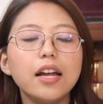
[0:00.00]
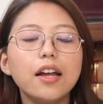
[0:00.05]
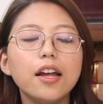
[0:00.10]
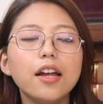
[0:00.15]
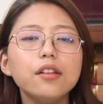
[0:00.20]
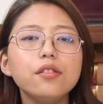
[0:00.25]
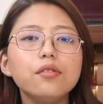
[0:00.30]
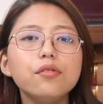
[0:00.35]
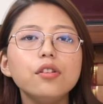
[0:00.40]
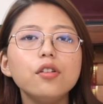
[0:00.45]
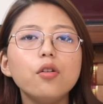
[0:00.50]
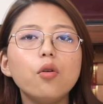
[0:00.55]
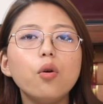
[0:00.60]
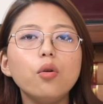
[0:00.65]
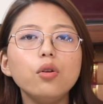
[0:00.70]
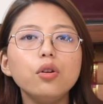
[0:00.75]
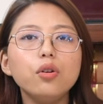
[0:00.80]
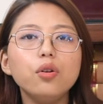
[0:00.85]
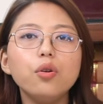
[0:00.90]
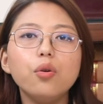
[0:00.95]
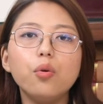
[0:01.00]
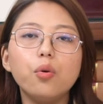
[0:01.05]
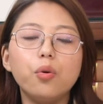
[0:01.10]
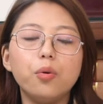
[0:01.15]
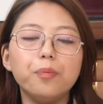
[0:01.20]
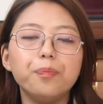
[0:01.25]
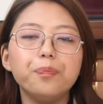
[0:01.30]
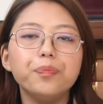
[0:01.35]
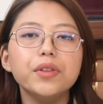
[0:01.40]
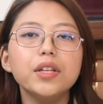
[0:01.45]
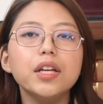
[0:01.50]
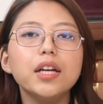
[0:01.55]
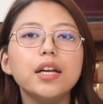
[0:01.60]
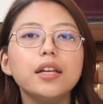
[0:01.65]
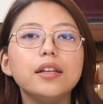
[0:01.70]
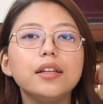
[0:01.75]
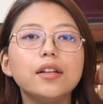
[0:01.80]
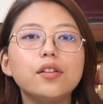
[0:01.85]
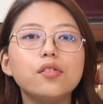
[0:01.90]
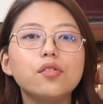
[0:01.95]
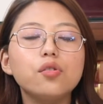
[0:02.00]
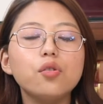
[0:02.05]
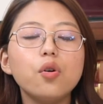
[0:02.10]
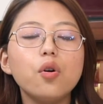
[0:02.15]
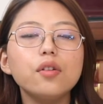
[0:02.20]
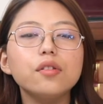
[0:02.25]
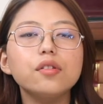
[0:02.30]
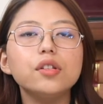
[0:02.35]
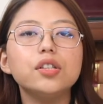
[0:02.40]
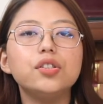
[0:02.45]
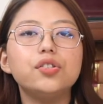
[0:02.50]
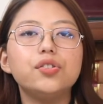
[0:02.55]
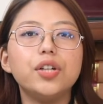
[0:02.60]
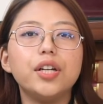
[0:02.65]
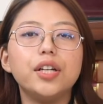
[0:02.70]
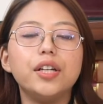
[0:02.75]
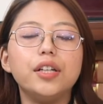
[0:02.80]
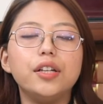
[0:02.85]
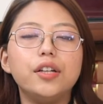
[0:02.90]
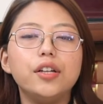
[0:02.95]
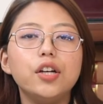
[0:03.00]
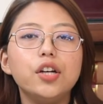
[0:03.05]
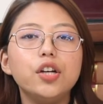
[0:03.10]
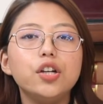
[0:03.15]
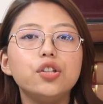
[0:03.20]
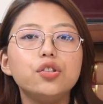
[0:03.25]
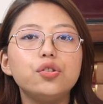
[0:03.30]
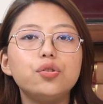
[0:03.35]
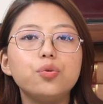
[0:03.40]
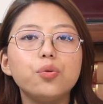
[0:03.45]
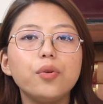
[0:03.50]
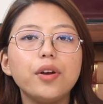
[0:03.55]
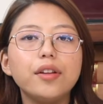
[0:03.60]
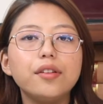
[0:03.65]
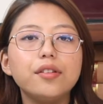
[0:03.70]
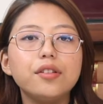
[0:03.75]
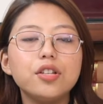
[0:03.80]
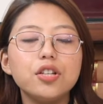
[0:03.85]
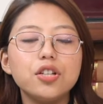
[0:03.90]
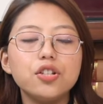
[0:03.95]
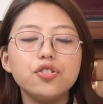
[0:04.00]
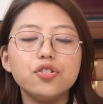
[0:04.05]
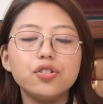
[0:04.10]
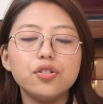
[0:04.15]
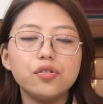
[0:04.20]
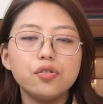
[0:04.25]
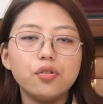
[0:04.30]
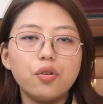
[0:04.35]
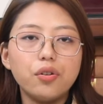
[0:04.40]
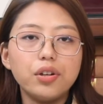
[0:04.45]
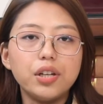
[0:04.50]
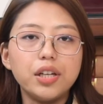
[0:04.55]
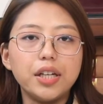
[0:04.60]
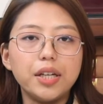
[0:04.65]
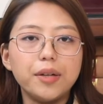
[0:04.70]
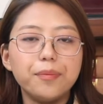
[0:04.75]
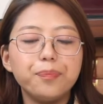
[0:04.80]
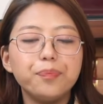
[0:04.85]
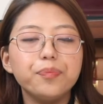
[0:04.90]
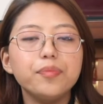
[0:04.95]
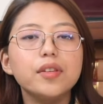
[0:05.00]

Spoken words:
As we all know, the stocks are traded through exchanges only.